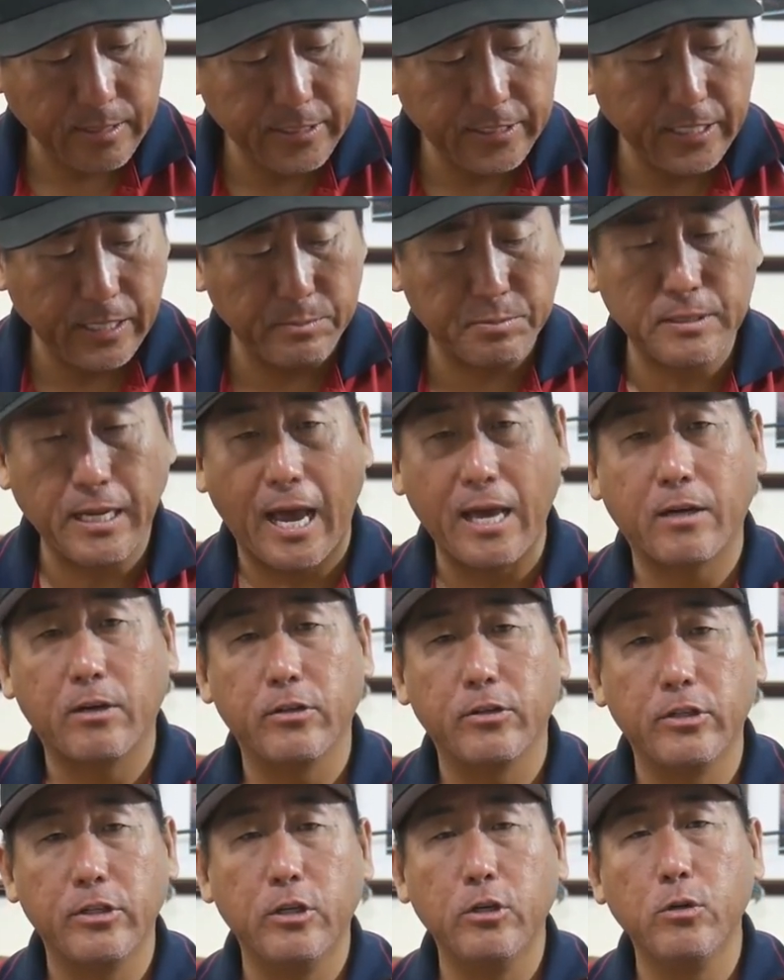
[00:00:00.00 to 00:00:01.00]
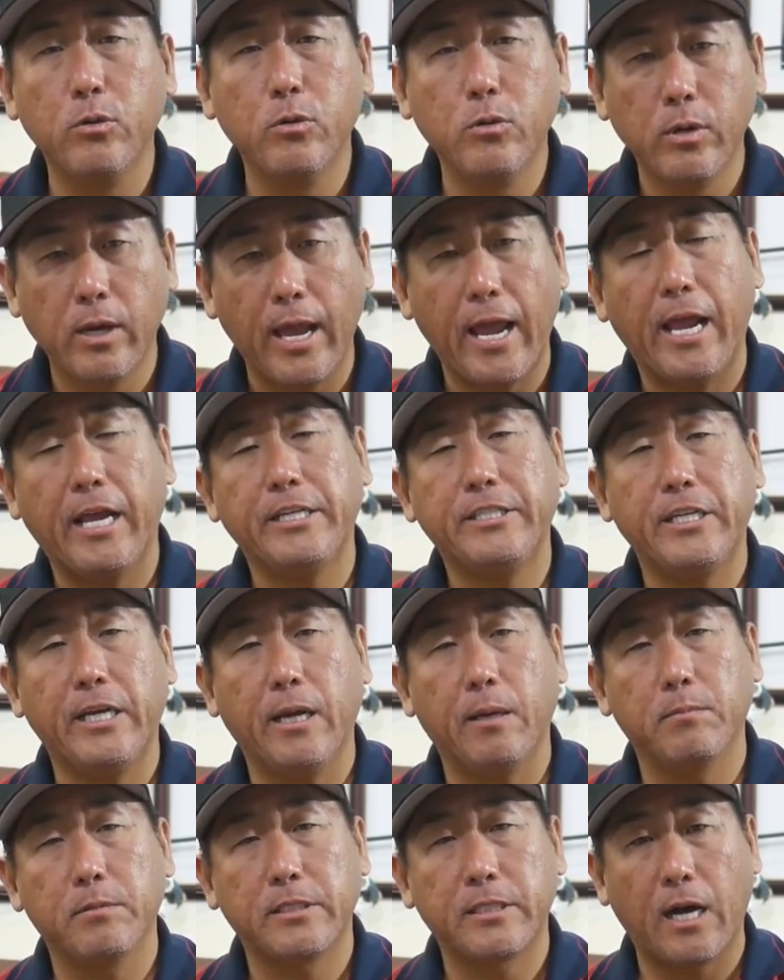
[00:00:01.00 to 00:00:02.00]
deep cycle new
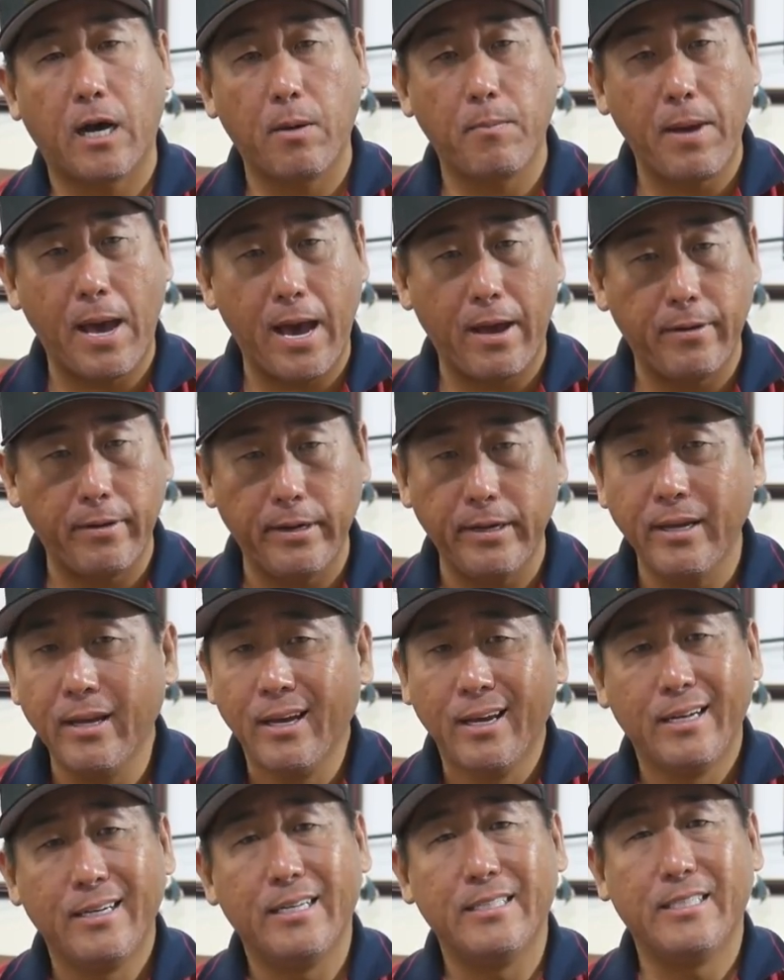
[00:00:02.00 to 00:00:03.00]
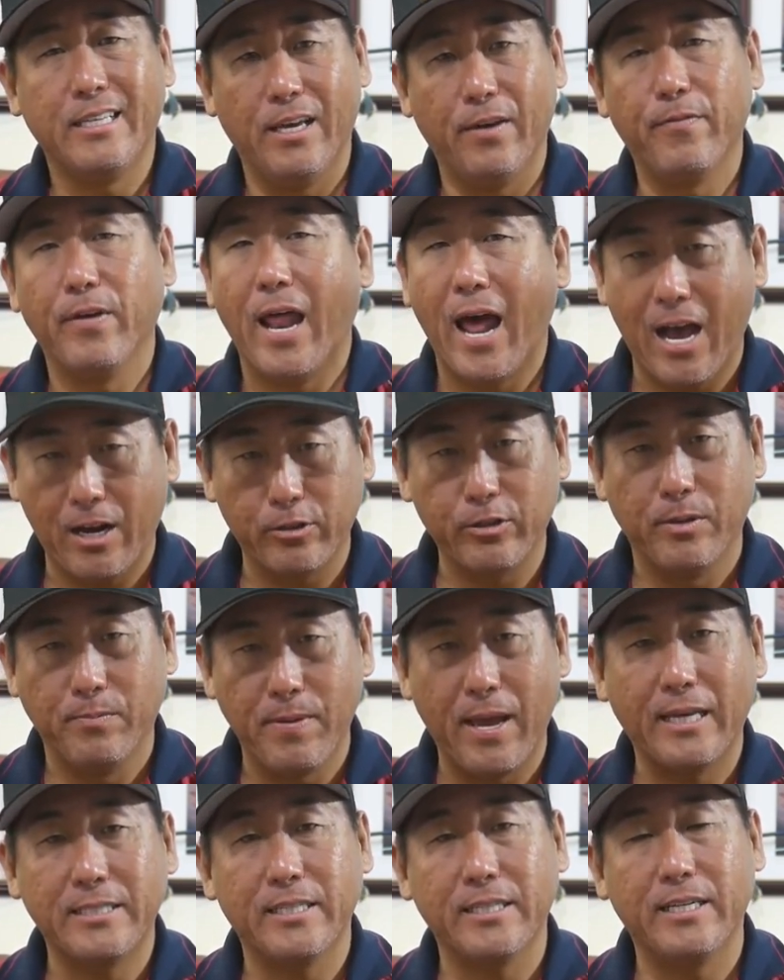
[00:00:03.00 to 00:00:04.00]
AGM style battery to see if it actually
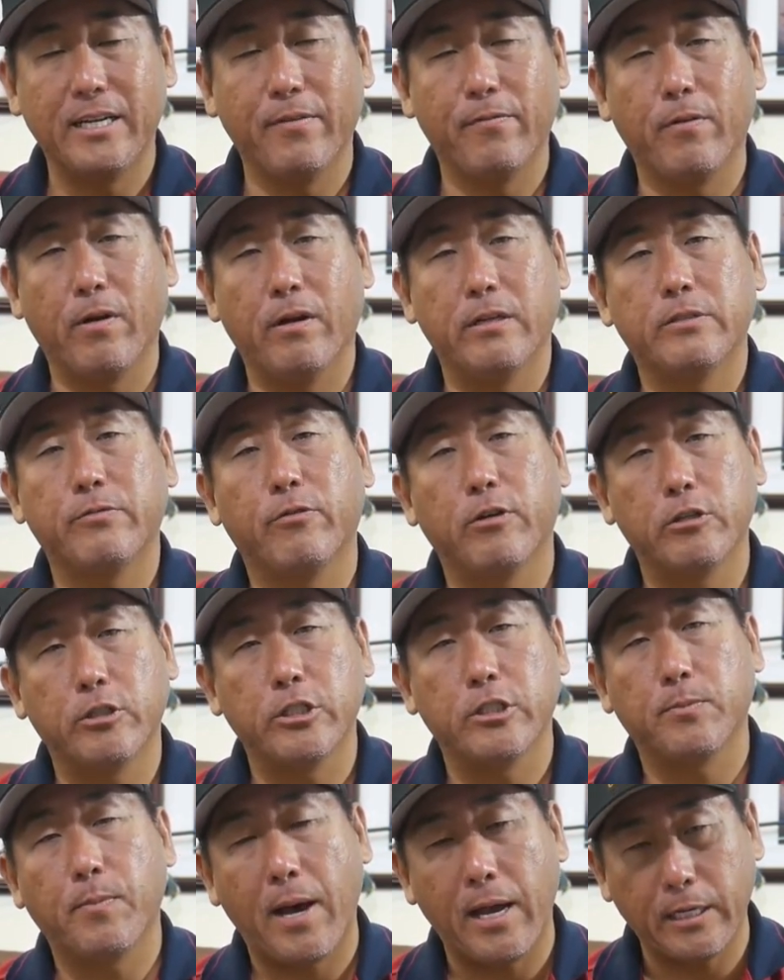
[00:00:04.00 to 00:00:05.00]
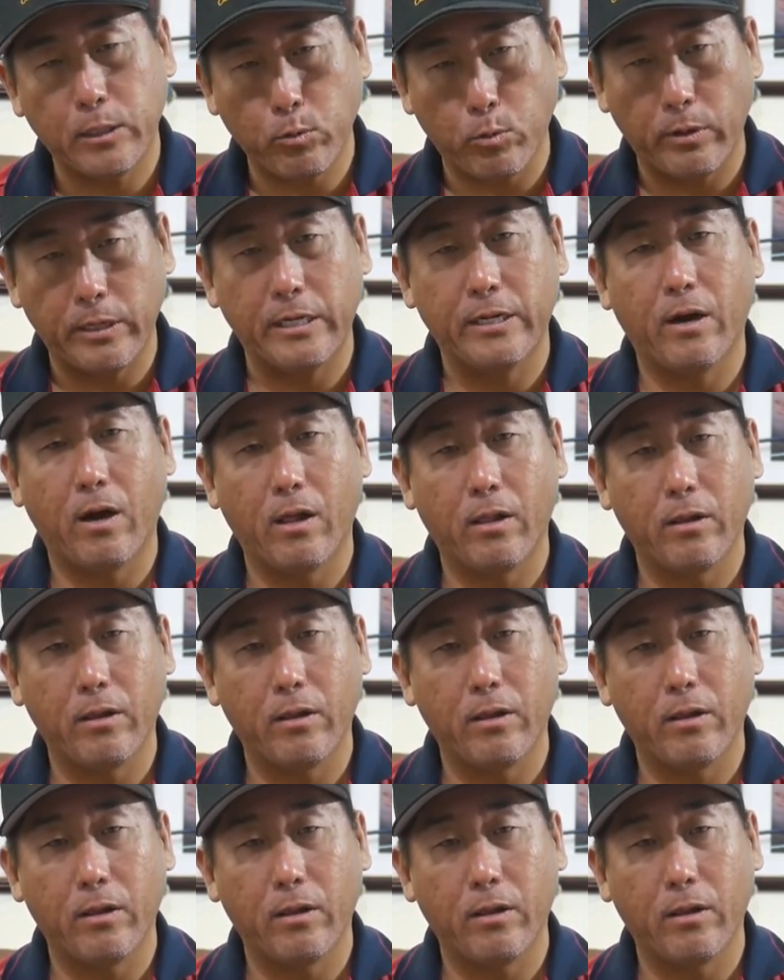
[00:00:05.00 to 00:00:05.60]
makes a difference versus my $20